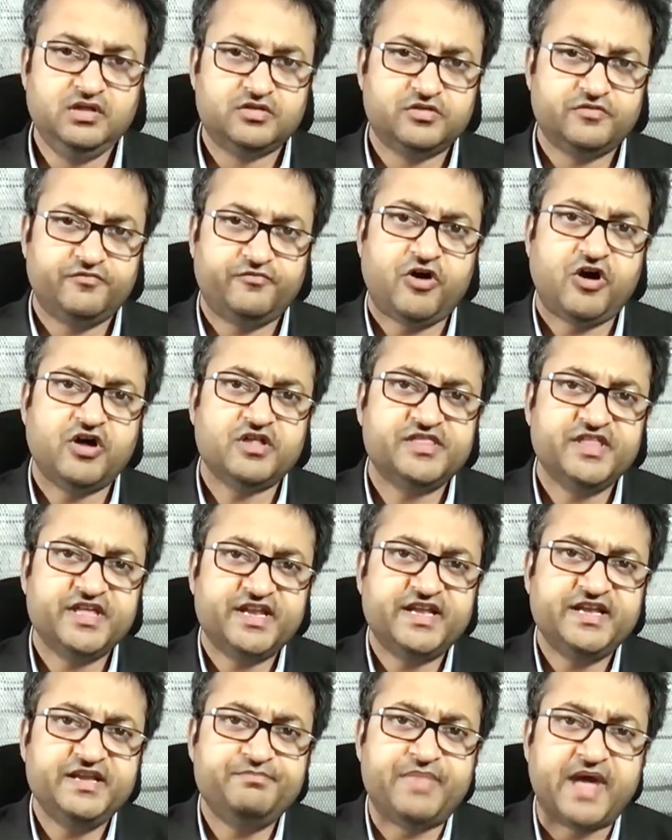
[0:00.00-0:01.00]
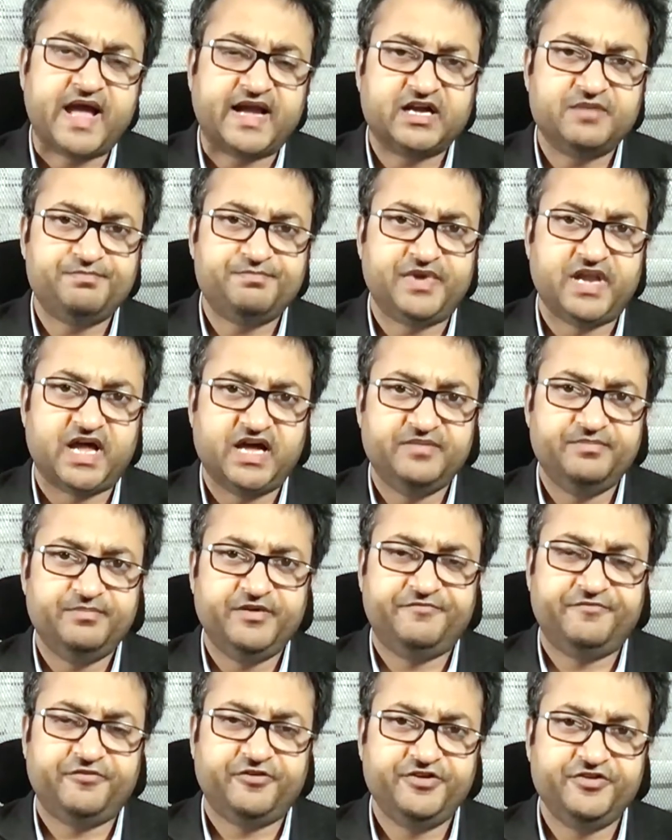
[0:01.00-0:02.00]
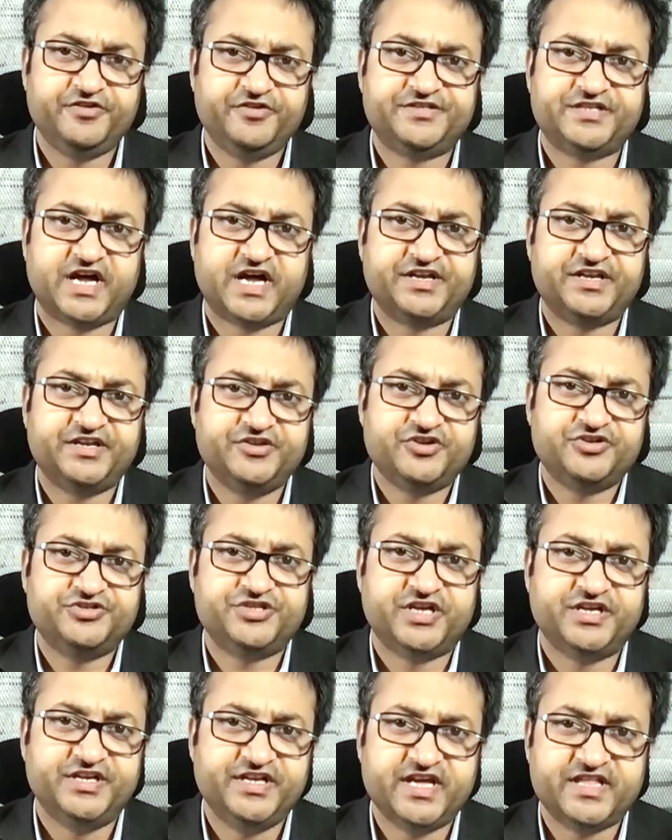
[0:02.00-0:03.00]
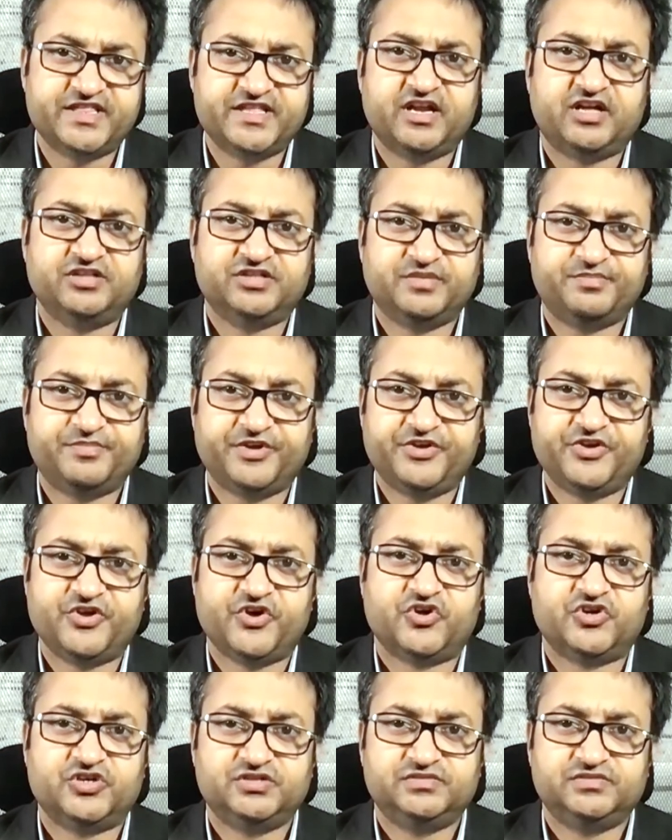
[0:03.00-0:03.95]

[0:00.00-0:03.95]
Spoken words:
So was there any backup plan before you started your journey as an entrepreneur?